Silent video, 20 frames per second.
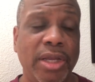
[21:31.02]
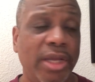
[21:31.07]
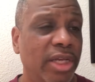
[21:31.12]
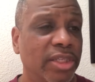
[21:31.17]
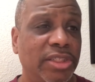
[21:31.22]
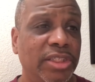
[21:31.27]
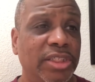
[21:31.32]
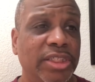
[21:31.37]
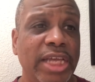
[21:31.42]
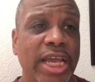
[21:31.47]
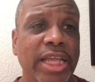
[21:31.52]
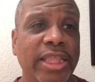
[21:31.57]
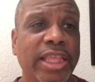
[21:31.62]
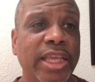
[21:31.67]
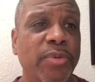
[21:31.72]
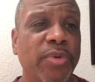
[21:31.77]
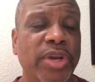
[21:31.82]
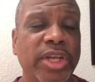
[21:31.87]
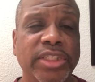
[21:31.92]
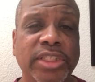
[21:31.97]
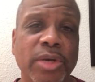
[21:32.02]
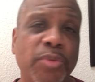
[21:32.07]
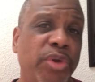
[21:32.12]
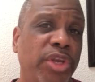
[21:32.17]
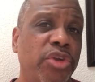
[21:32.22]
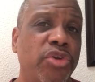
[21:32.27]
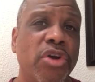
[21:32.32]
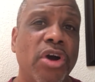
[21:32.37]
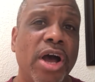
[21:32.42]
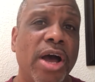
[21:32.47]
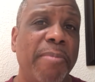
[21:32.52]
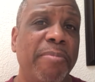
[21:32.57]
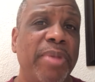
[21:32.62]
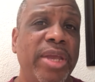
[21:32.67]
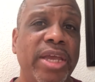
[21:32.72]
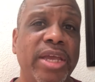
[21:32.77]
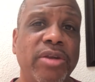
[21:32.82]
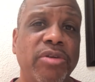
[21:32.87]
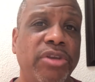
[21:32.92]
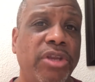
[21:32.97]
It's the same thing when they say, well, you know how
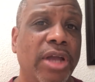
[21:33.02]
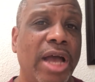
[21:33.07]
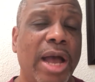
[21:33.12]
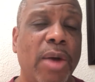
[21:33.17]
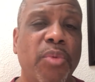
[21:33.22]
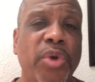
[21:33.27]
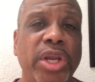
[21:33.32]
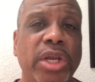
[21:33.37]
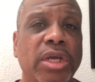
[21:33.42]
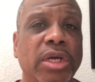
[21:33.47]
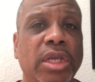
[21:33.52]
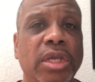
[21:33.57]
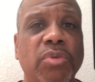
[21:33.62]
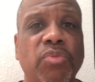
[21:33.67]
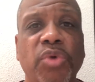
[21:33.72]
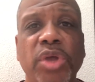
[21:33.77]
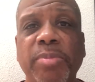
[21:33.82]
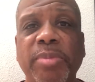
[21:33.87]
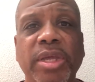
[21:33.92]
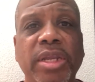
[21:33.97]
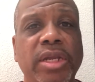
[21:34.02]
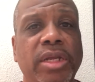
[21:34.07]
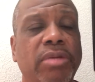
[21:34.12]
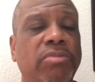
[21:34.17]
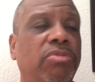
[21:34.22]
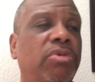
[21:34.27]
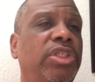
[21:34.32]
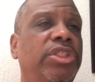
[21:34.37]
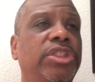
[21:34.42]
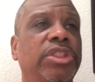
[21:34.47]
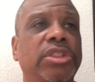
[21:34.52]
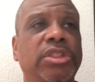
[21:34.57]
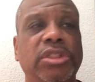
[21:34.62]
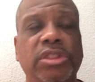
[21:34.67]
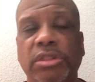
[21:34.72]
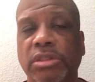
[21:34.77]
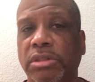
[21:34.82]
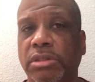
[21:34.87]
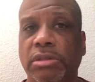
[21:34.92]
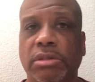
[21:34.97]
men, how we look at women and we
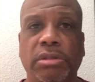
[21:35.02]
just,